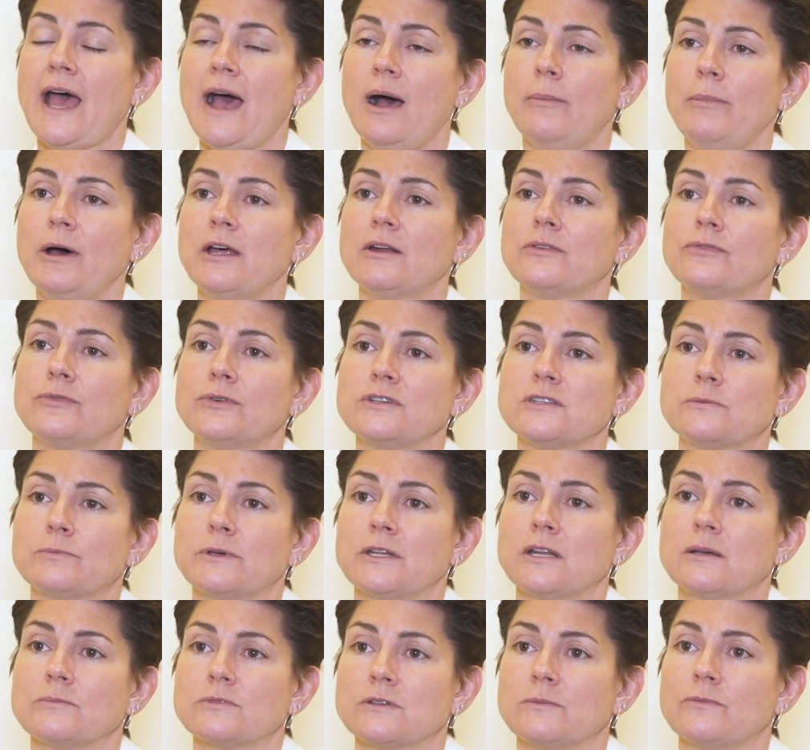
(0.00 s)
how about if we spin
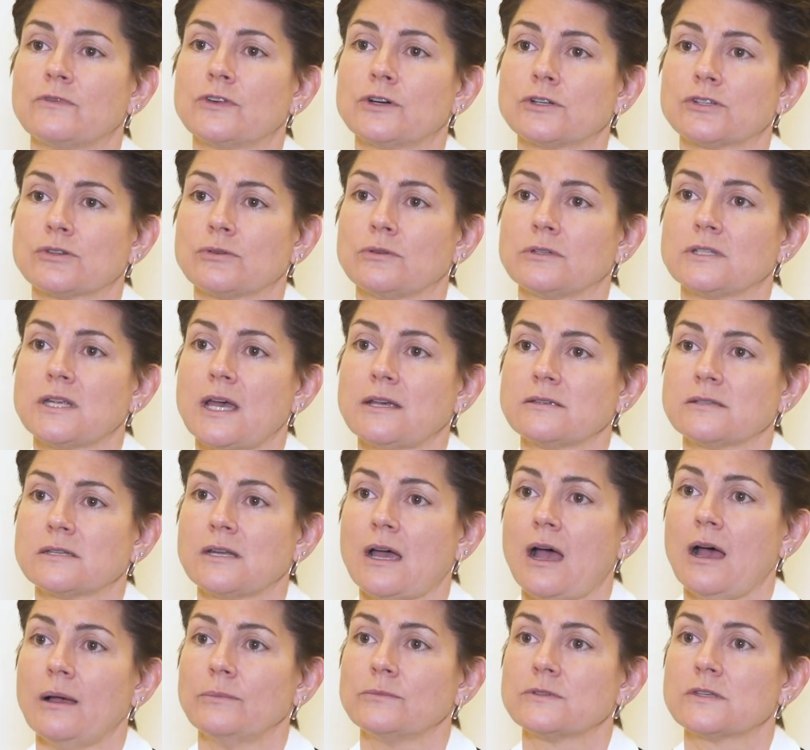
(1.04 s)
up some virtual
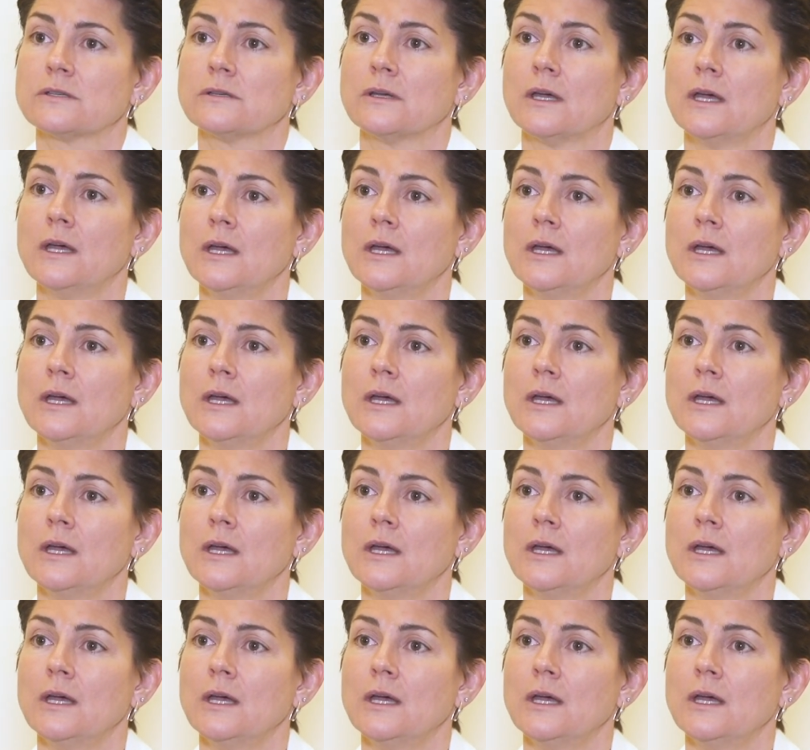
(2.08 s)
desktops?